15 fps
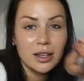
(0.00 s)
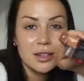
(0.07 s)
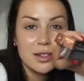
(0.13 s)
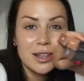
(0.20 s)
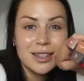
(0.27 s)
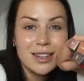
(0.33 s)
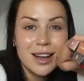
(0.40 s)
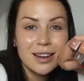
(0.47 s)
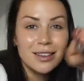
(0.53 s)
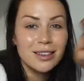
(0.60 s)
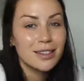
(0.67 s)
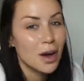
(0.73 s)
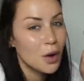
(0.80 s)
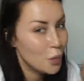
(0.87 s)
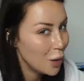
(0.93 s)
because these
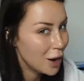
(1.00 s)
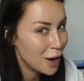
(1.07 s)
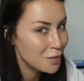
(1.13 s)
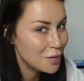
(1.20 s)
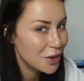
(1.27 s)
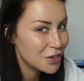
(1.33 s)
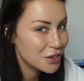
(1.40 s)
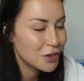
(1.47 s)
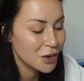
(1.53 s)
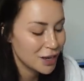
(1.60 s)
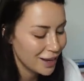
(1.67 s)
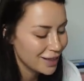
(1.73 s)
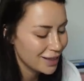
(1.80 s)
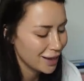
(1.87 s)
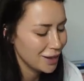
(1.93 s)
colours are well up my
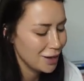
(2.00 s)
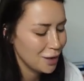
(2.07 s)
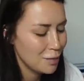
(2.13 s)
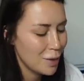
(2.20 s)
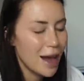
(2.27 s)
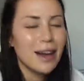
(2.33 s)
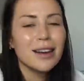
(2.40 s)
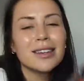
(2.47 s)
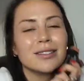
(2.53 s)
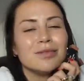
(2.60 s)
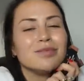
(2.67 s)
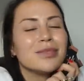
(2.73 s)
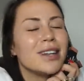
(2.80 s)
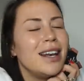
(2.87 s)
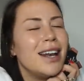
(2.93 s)
street. Thank you, MAC.
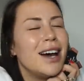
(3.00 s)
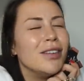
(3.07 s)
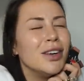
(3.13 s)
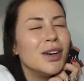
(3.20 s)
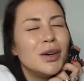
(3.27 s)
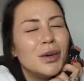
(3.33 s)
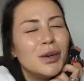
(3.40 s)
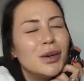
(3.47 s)
Love you